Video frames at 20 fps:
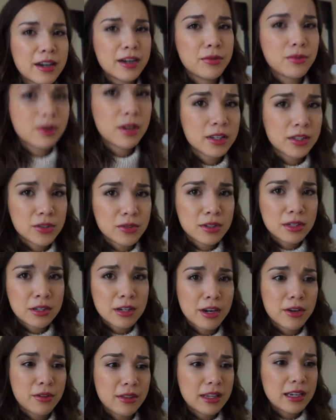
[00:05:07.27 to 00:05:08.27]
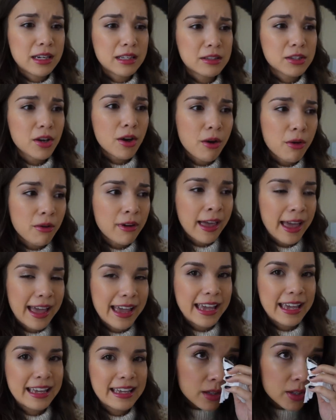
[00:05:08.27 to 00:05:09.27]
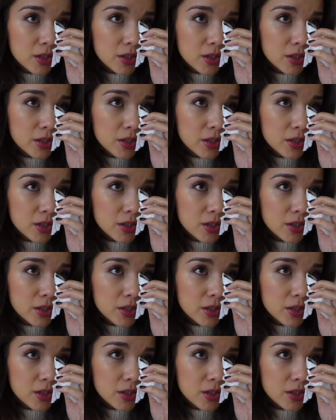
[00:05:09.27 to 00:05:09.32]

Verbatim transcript: I want you to know that it's okay.